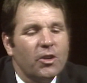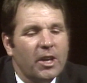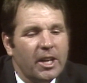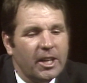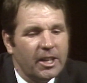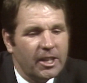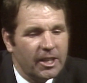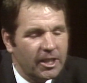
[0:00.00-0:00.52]

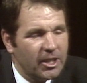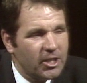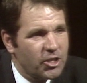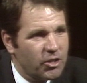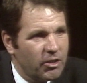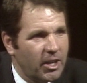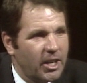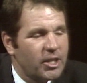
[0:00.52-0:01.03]
and it
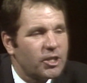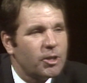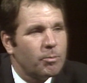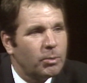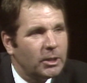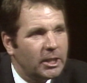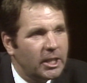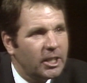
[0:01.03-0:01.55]
illustrates the
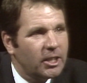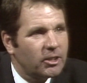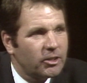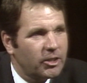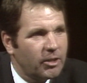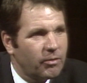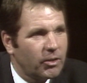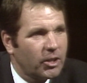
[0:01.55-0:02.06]
political
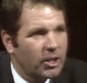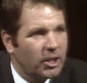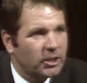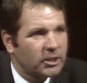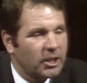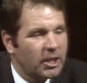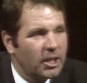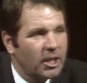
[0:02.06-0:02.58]

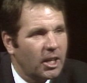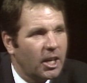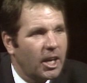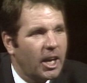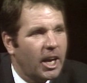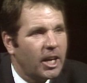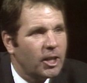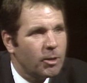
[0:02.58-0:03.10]
difficulty
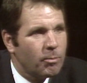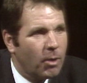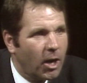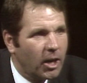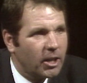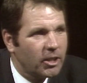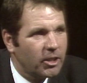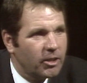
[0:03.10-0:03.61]
and the
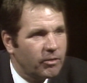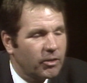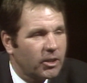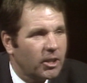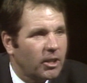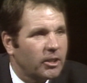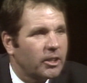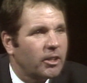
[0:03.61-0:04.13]
market
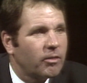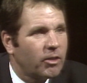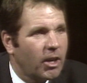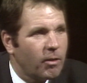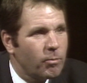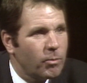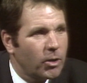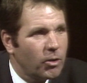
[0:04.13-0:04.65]
difficulty of
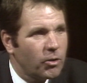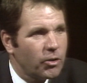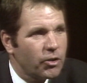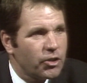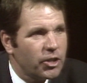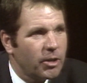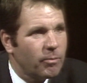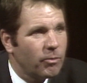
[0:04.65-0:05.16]
government
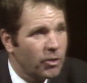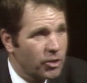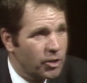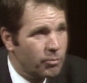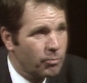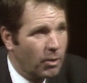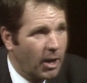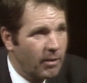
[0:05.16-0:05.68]
ownership
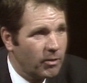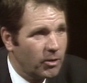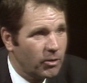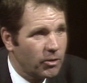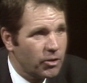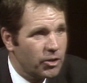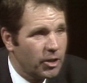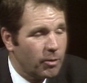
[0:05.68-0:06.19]
versus private
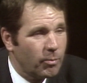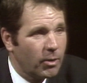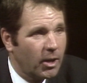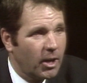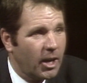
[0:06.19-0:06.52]
ownership.